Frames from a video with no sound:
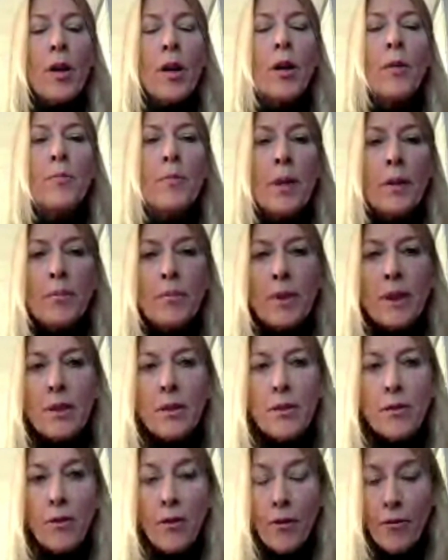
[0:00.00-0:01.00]

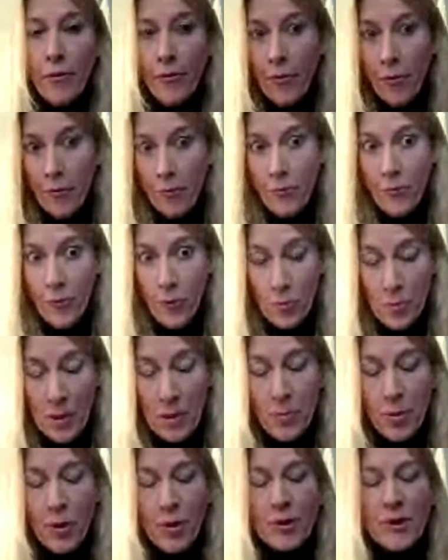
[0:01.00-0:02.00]
commitment, for
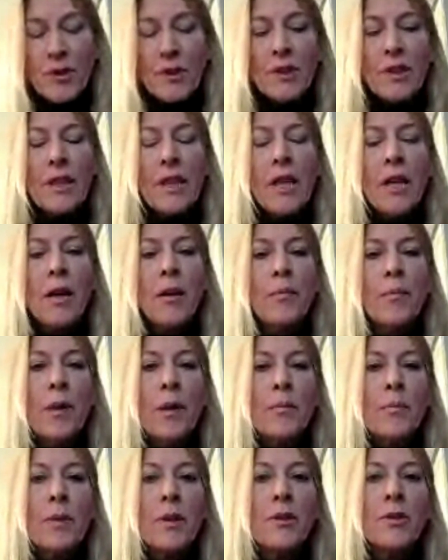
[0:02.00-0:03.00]
me personally,
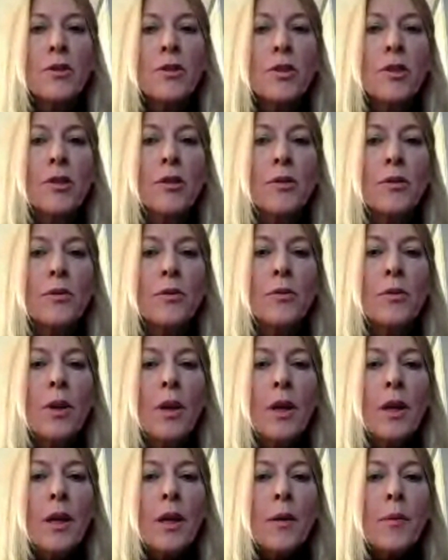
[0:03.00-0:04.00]
commitment to
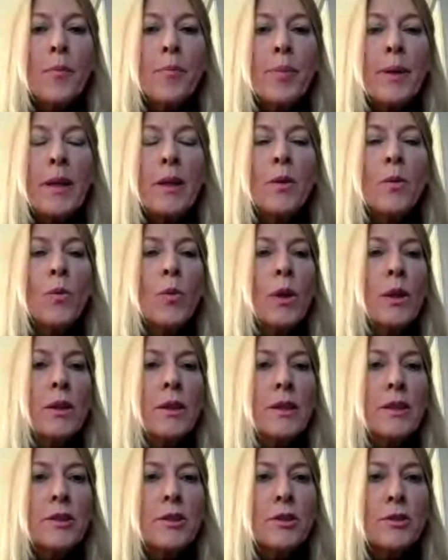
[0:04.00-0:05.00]
being
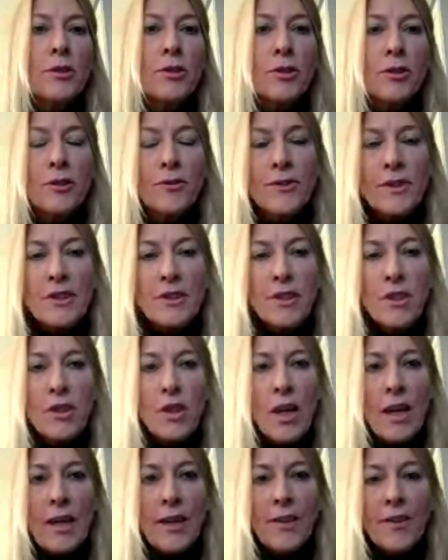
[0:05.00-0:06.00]
willing to service
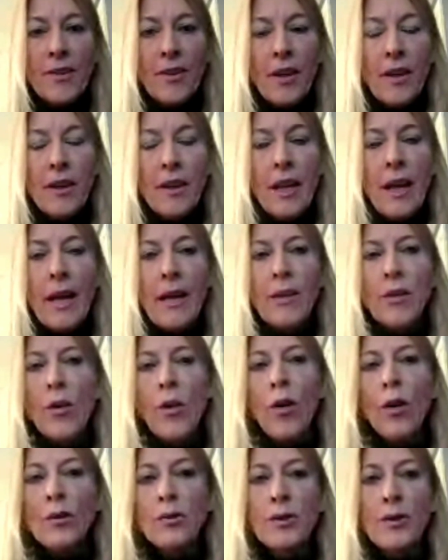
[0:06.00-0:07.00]
clients at
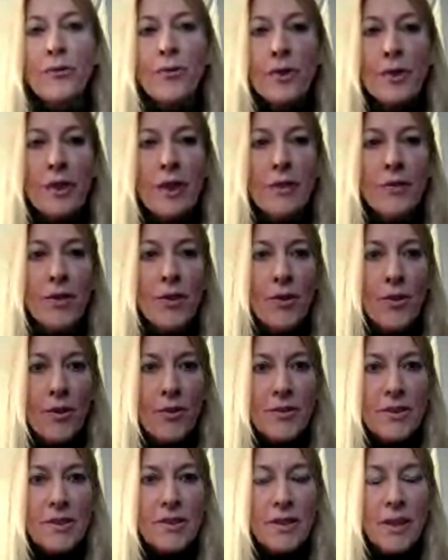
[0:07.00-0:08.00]
all different levels
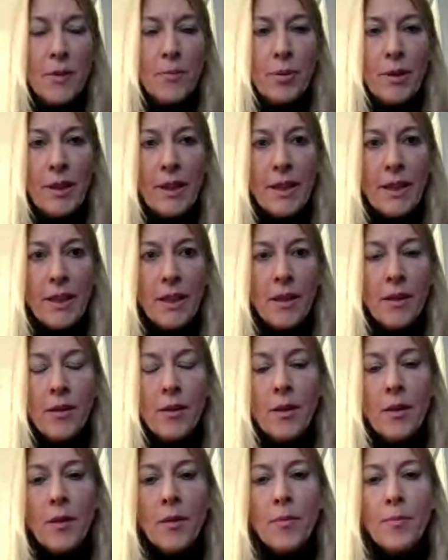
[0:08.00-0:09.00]
of estate planning,
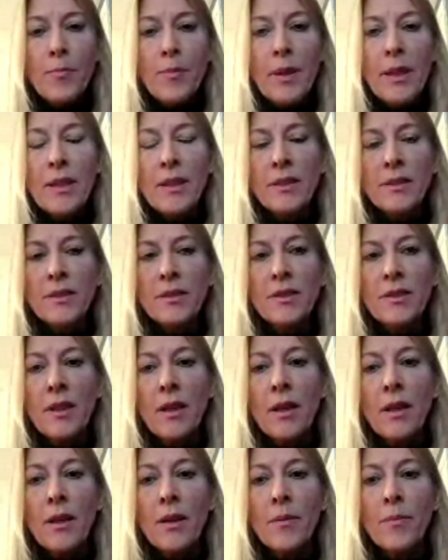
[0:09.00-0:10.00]
because
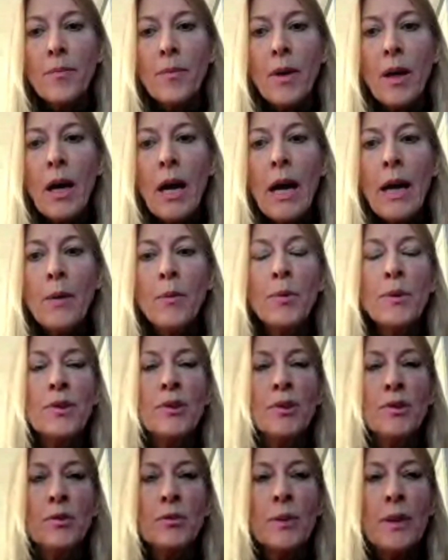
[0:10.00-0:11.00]
I
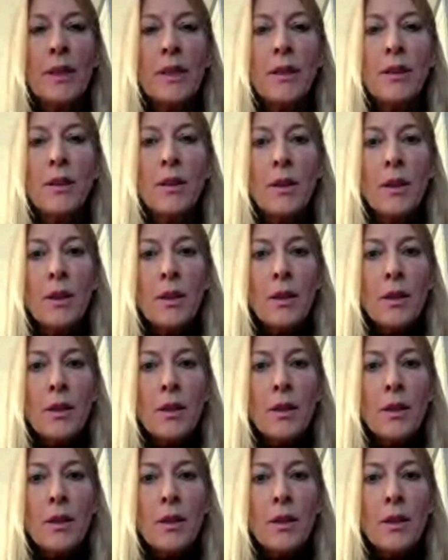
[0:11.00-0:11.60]
was doing